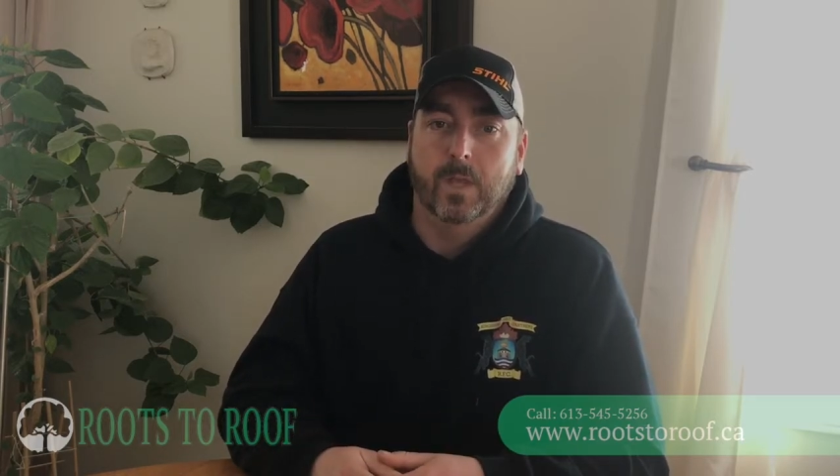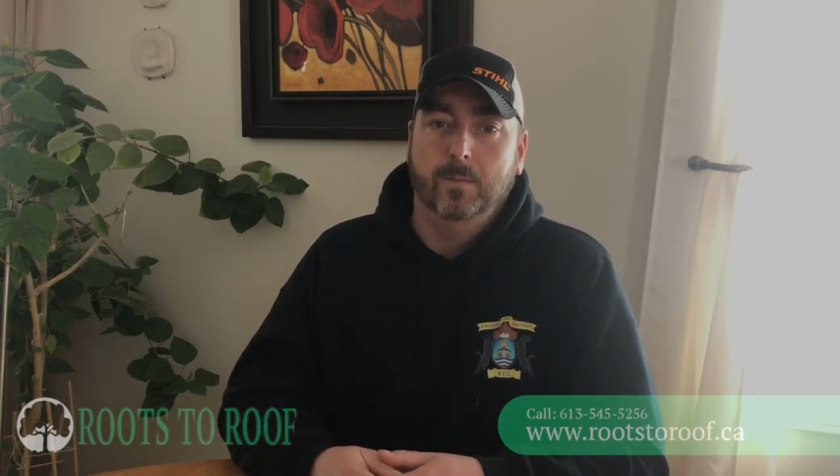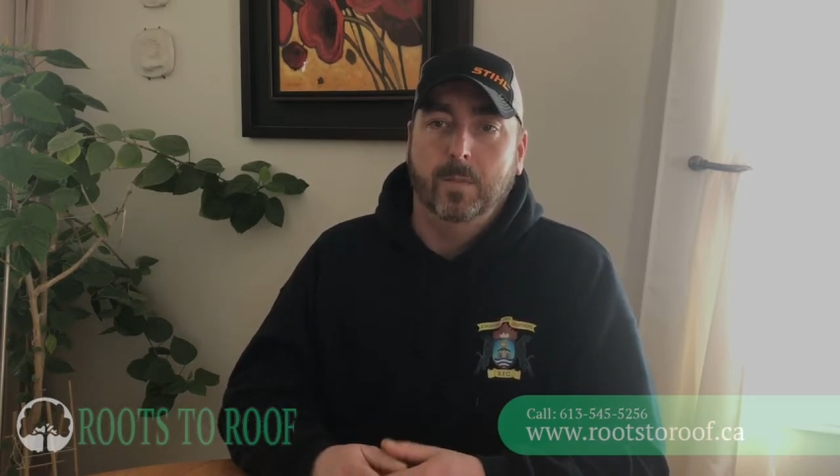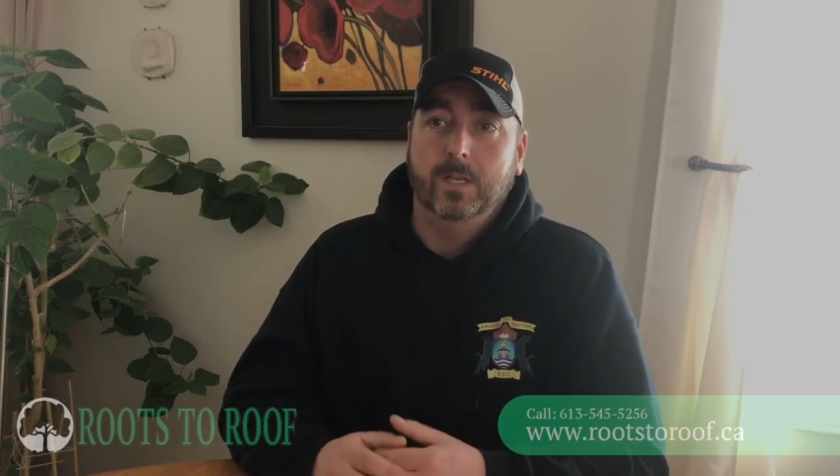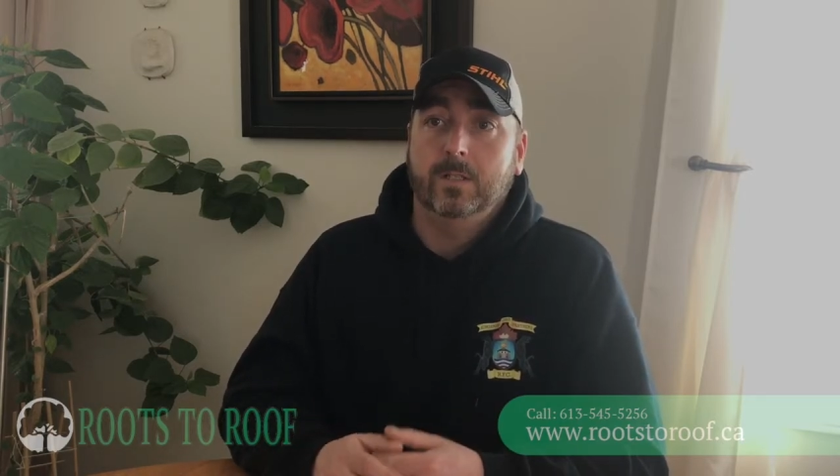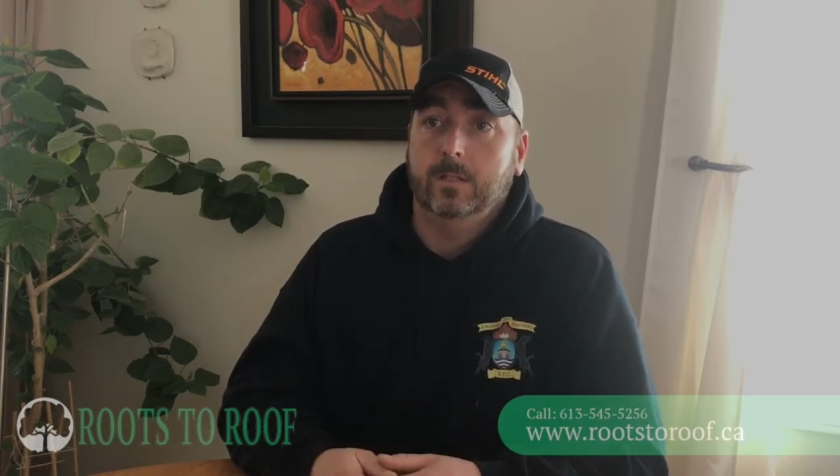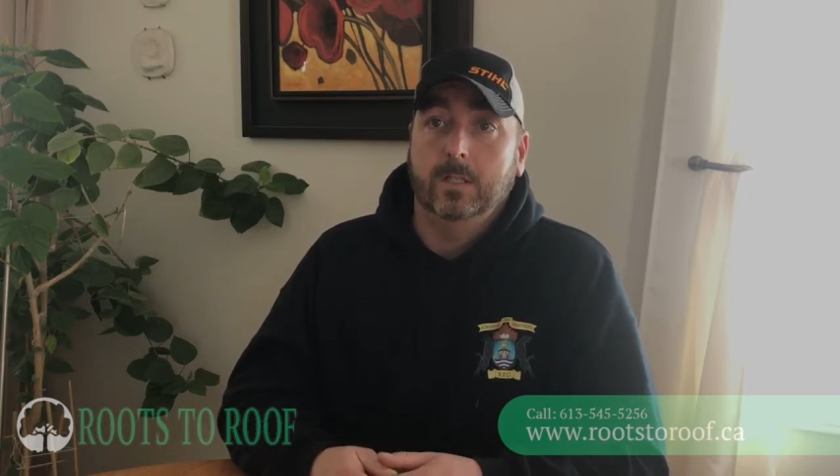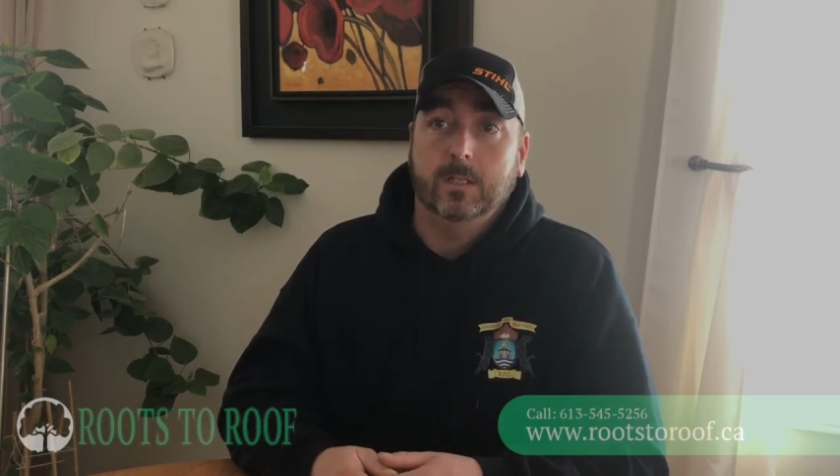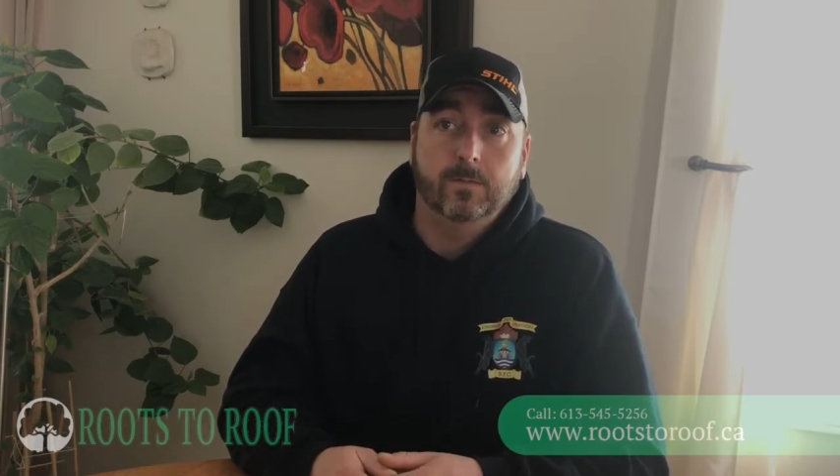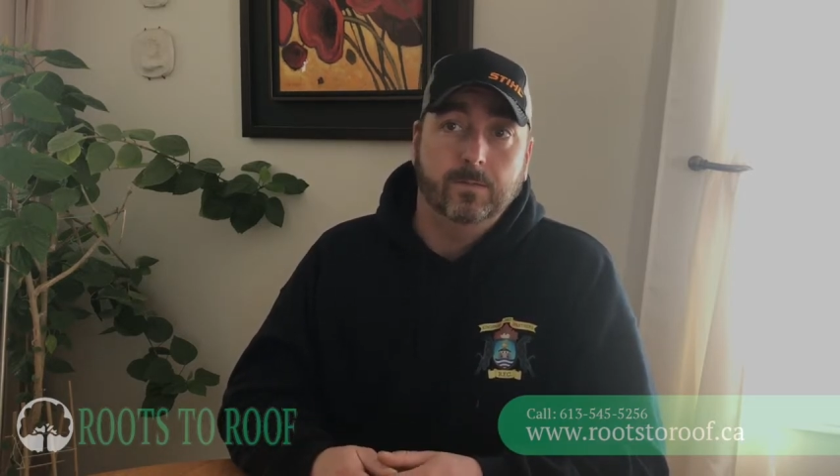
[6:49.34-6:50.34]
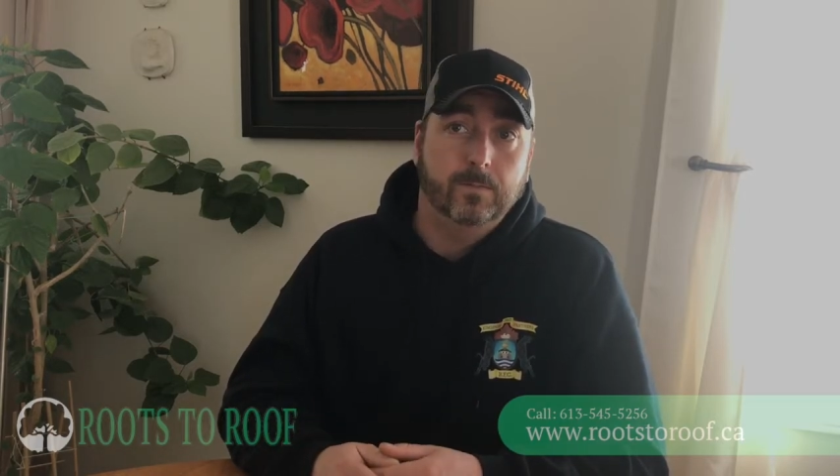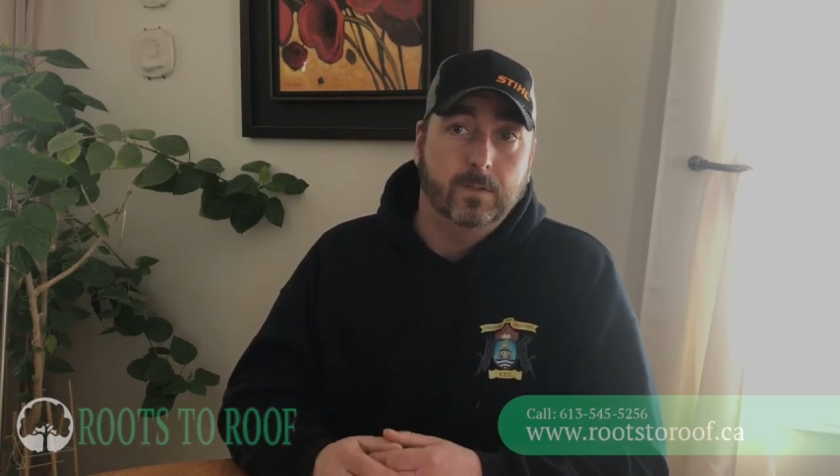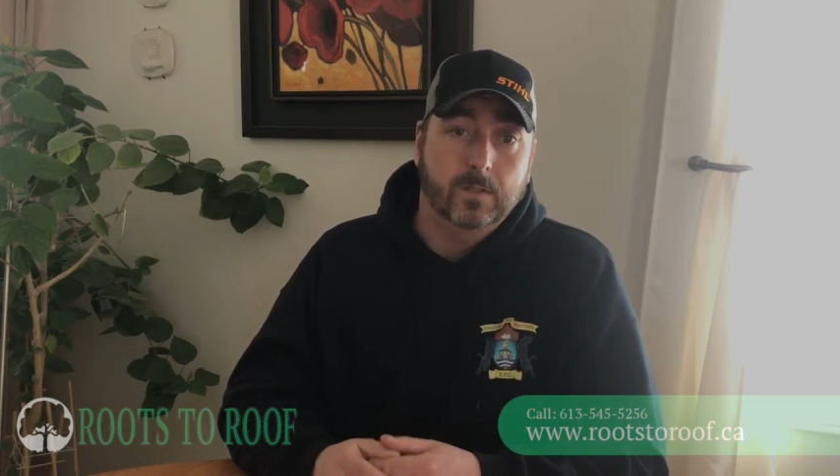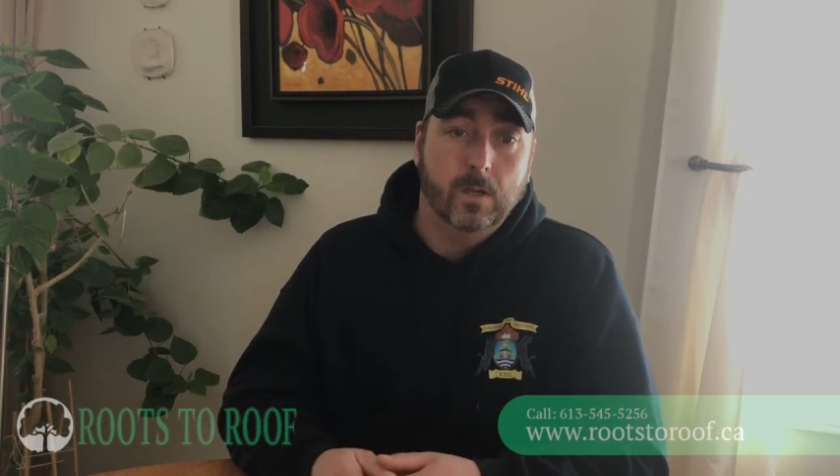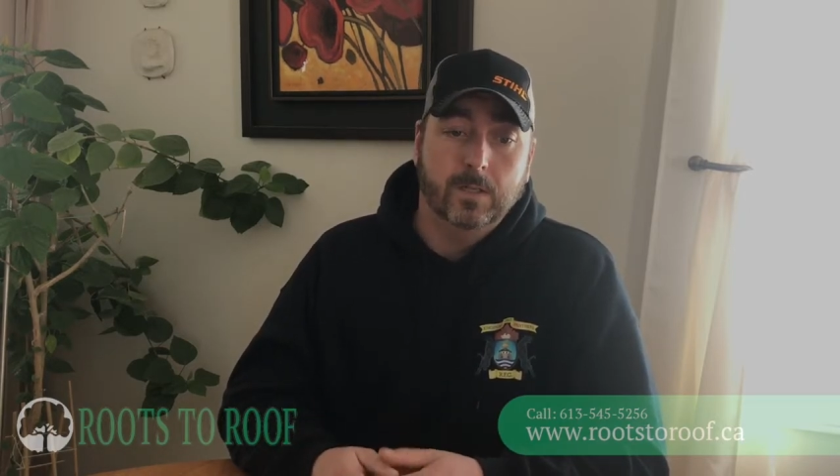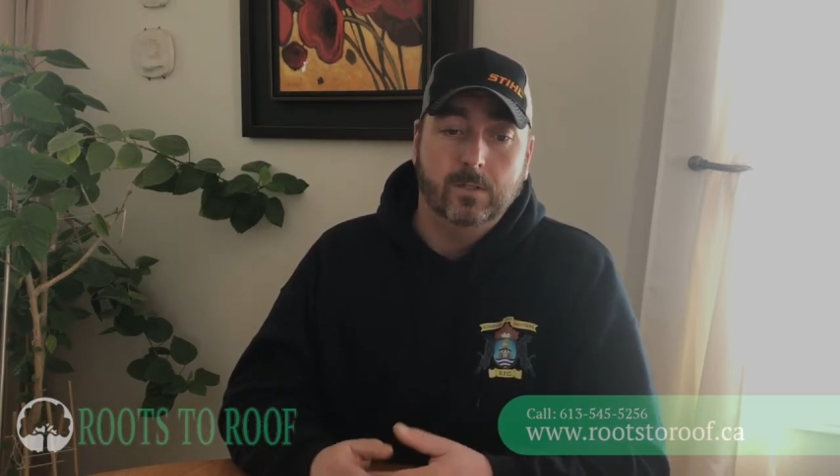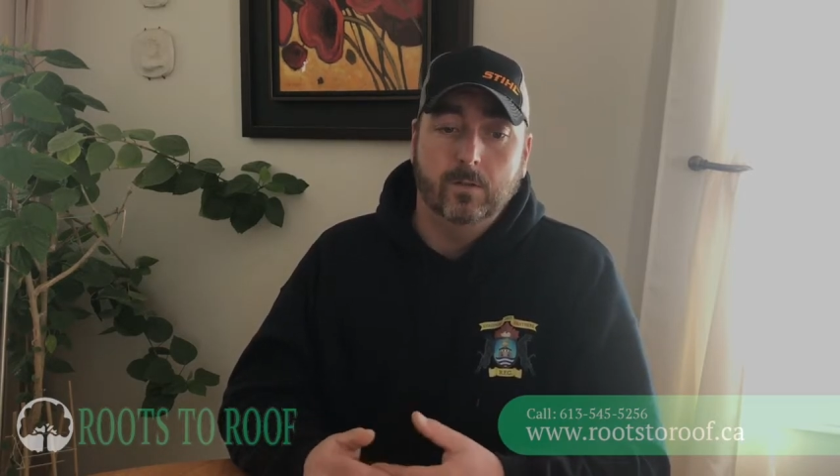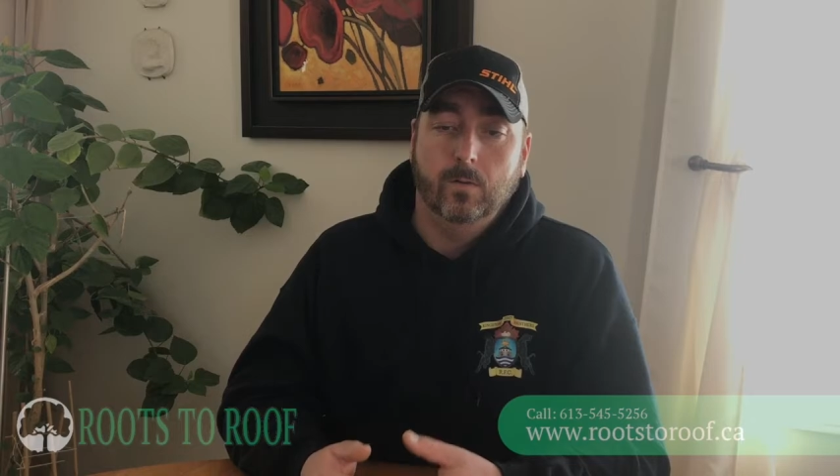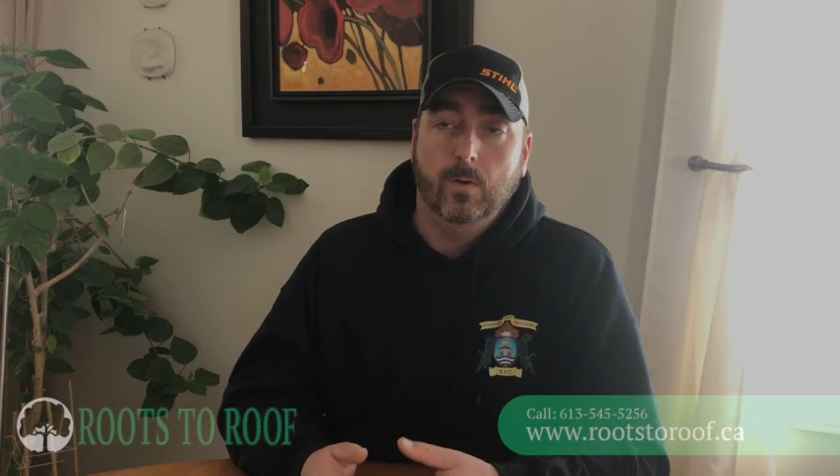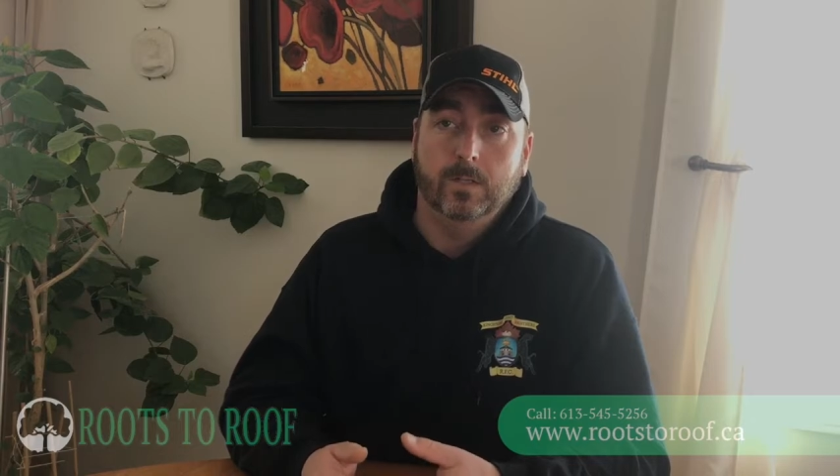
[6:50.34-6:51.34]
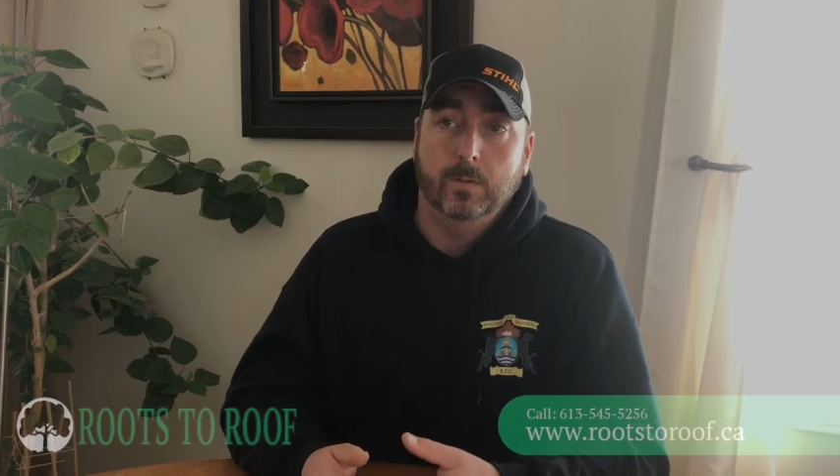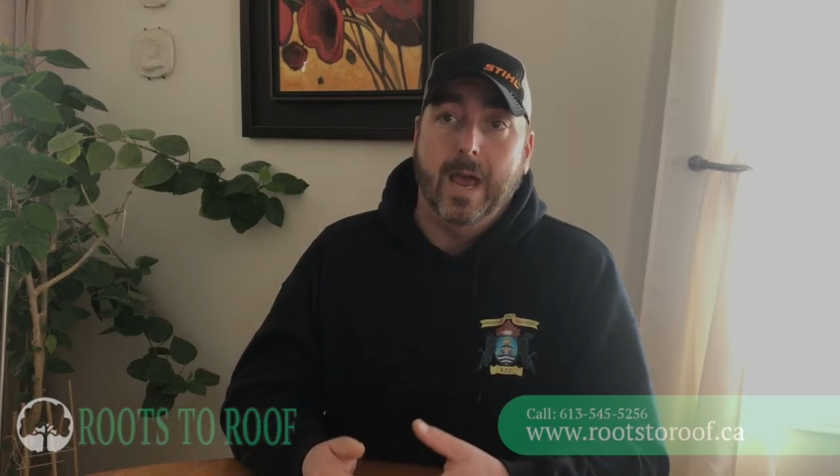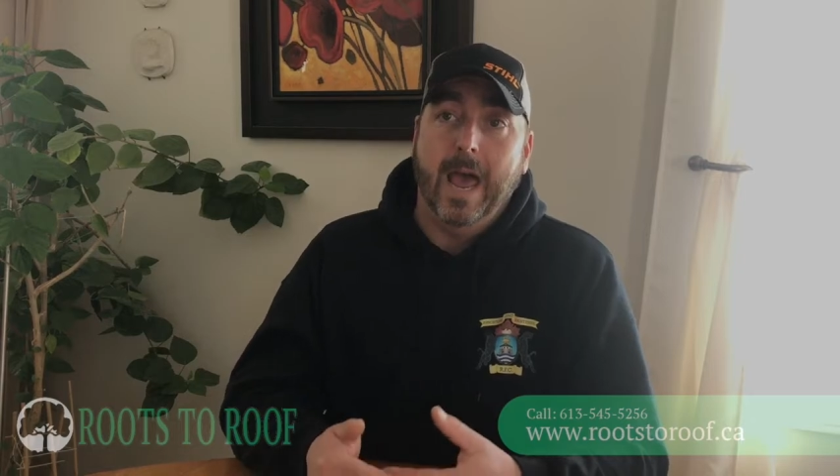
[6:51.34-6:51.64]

And basically, as long as you don't want to